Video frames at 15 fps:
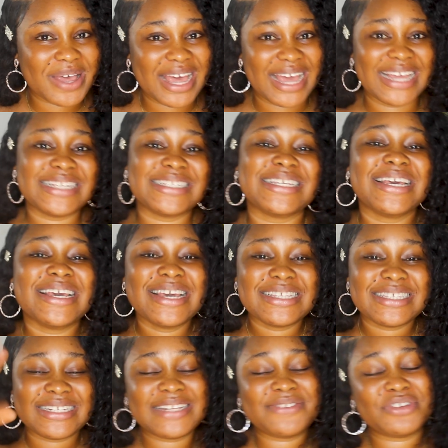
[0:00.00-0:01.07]
guys,
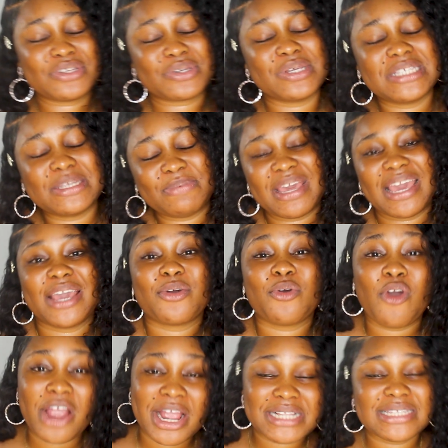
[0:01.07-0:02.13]
today's video is going to be a
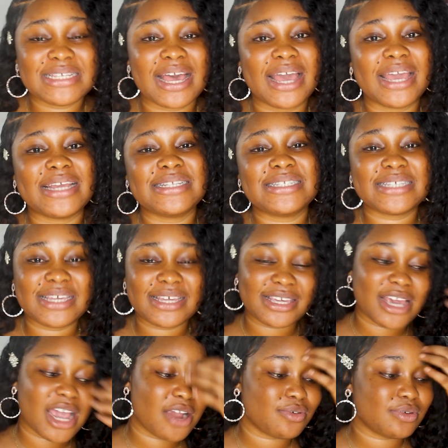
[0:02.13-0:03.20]
quarantine
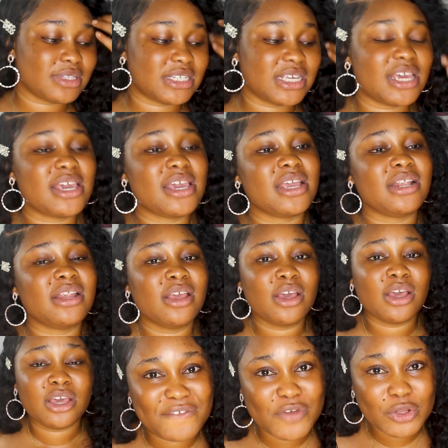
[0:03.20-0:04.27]
skincare routine
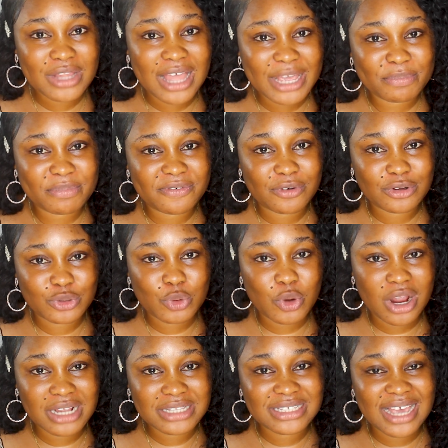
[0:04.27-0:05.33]
I feel like before the
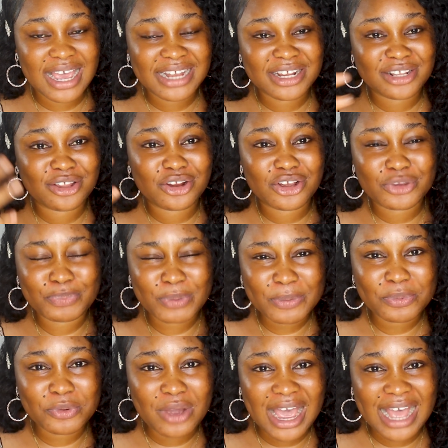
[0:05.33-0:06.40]
quarantine, a lot of
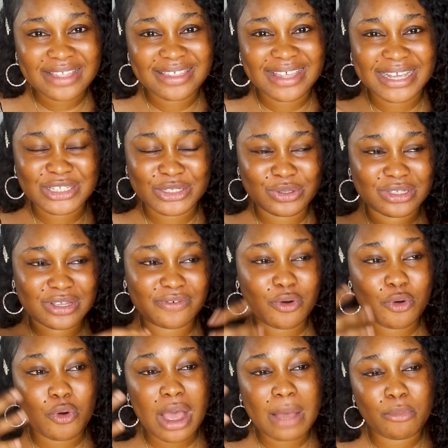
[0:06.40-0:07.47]
people had the excuse of,
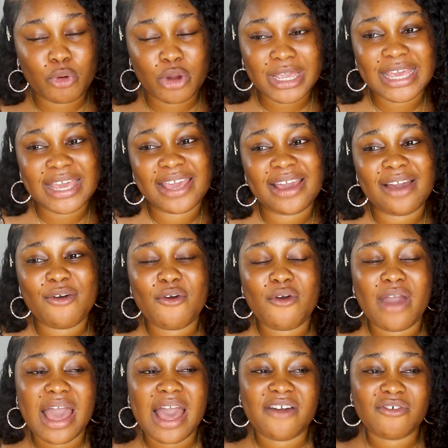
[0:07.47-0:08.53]
oh, I'm working,
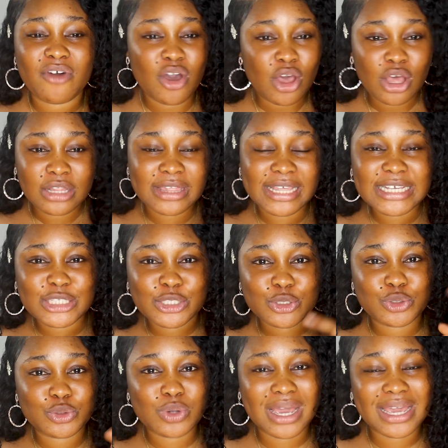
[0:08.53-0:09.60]
oh, I have things to
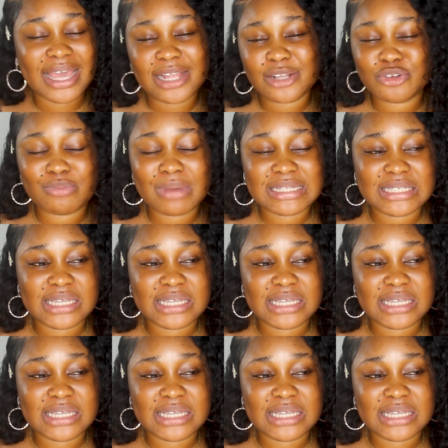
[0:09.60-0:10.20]
do, I can't do my